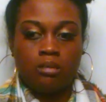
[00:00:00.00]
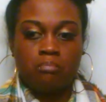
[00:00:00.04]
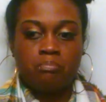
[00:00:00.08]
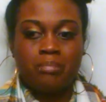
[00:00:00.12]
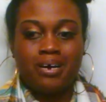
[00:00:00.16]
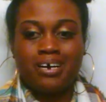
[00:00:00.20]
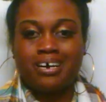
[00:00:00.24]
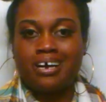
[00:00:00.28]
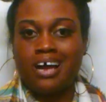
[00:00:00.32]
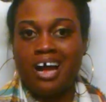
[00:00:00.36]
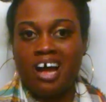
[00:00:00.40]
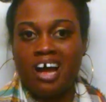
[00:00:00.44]

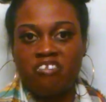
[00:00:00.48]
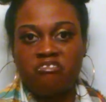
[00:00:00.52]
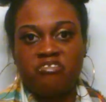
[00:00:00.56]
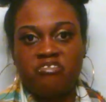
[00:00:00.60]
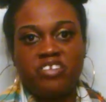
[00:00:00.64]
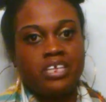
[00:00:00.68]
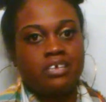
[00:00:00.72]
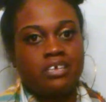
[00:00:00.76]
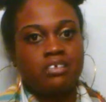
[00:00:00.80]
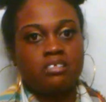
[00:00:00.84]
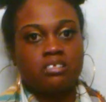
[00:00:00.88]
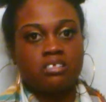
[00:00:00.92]
my
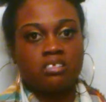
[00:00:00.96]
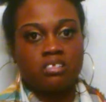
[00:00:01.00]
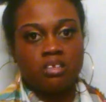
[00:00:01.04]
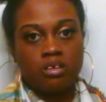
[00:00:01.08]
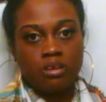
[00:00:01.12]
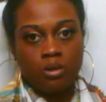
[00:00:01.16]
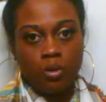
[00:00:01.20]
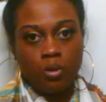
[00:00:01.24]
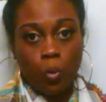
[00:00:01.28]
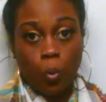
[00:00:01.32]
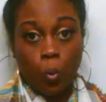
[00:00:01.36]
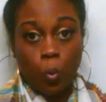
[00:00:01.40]
confidence
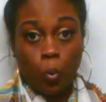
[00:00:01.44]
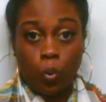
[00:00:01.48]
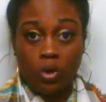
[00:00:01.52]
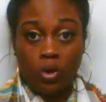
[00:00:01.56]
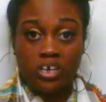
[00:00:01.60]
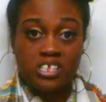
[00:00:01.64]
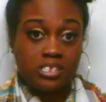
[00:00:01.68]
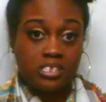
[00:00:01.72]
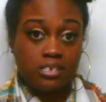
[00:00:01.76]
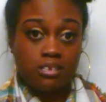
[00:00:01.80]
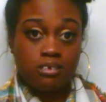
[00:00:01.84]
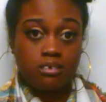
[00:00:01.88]

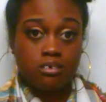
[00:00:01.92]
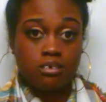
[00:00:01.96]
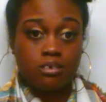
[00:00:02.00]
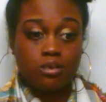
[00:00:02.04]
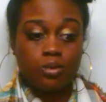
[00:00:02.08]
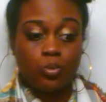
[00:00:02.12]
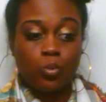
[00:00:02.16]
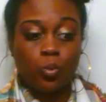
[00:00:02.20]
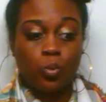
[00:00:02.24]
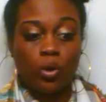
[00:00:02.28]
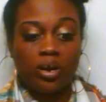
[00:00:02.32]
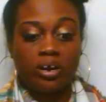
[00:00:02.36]
wasn't
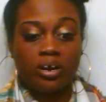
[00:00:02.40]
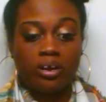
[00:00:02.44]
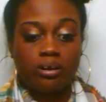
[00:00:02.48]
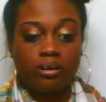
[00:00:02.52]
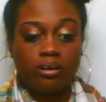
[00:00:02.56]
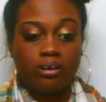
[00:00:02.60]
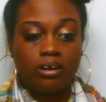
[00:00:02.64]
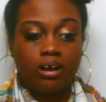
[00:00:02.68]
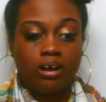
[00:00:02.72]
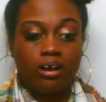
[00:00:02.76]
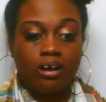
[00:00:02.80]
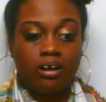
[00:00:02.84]

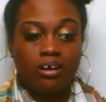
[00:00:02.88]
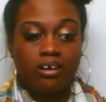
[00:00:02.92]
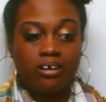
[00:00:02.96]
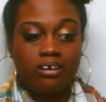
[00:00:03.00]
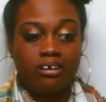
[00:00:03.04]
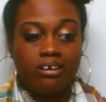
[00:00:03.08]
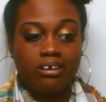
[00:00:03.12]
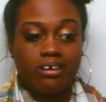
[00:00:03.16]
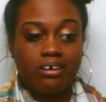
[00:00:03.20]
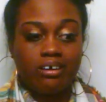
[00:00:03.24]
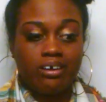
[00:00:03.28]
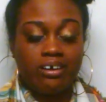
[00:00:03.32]
where
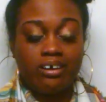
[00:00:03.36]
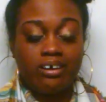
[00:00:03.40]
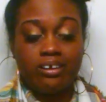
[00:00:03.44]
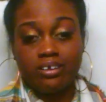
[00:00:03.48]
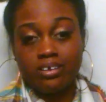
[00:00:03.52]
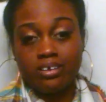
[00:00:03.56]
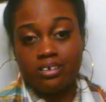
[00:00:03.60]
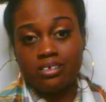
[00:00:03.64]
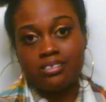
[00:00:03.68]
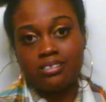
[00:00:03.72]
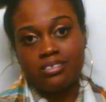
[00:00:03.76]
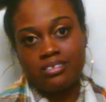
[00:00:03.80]
it
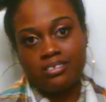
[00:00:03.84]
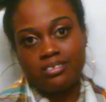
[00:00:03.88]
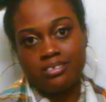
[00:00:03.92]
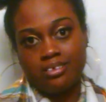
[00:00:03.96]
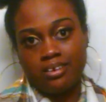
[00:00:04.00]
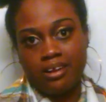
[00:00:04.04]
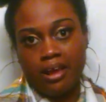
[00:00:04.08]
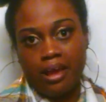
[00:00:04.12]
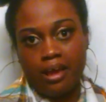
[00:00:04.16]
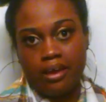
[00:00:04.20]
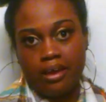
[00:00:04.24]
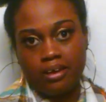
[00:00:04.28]
is
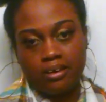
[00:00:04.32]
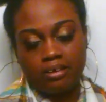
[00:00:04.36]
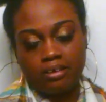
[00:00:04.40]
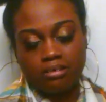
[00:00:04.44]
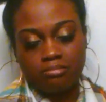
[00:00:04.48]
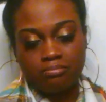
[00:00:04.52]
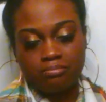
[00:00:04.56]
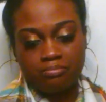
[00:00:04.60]
today.